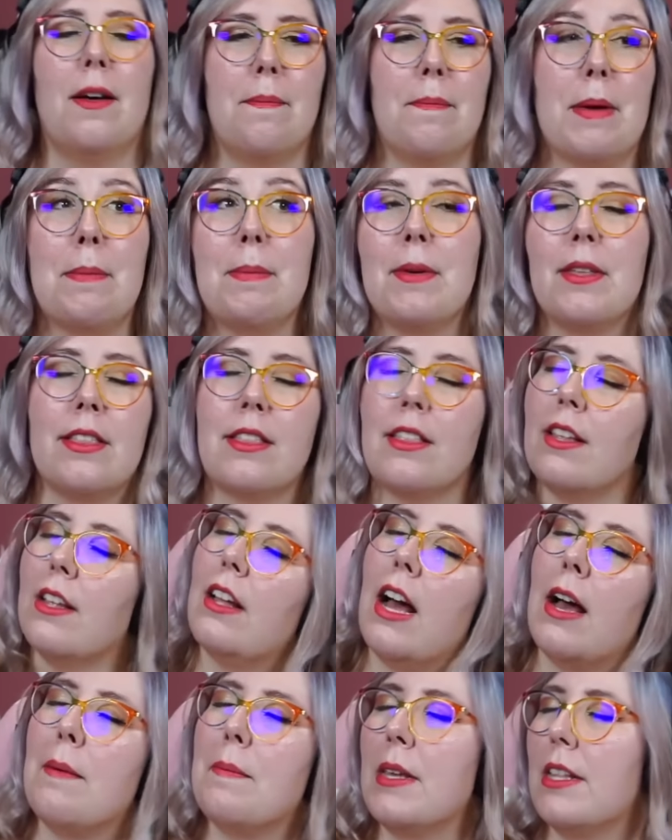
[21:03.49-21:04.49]
Maybe,
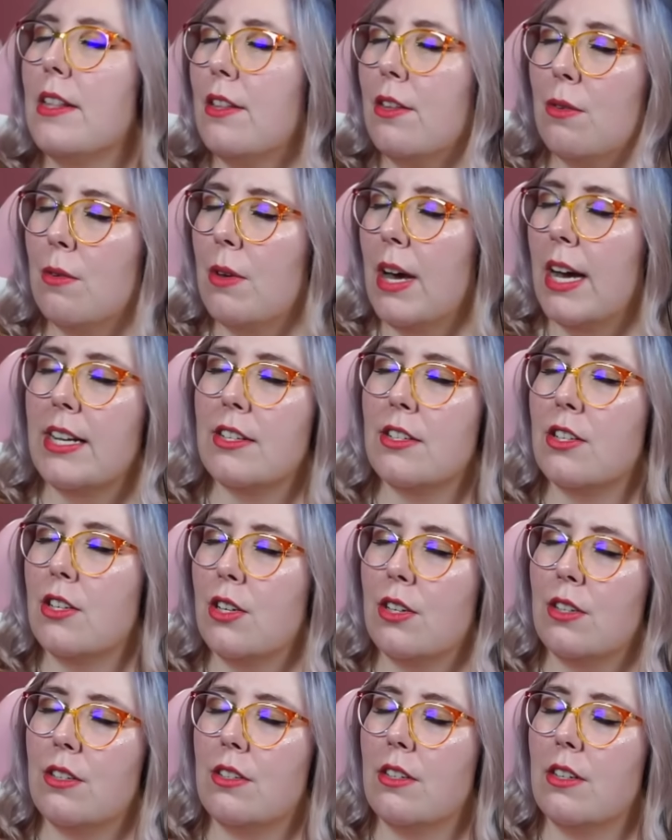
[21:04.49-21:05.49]
I mean, you guys
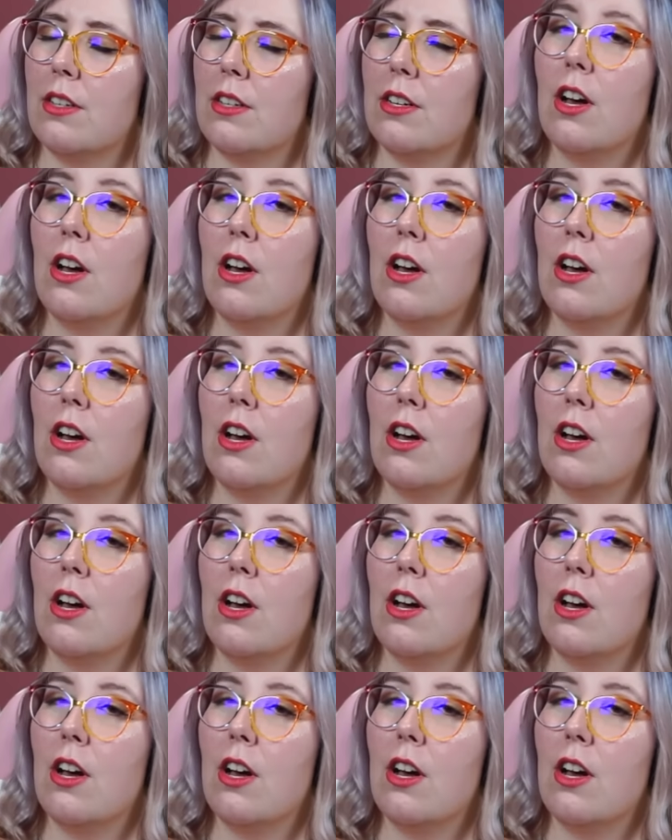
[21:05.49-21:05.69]
could